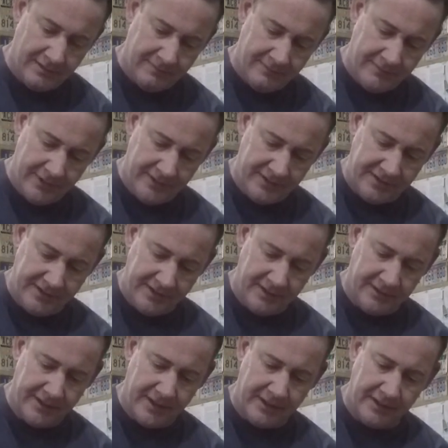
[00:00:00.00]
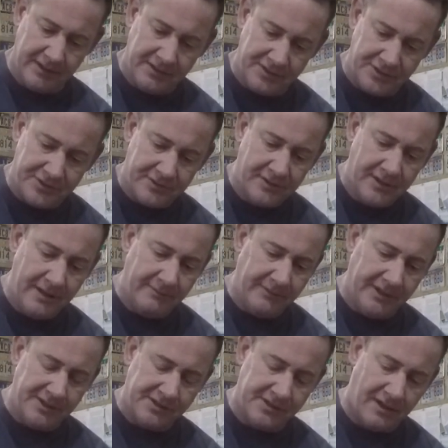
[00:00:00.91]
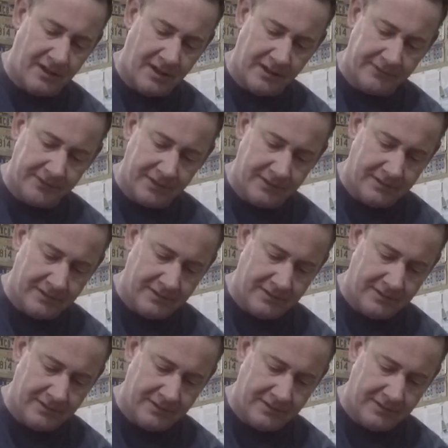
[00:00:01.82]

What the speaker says: but it's still not extremely soft.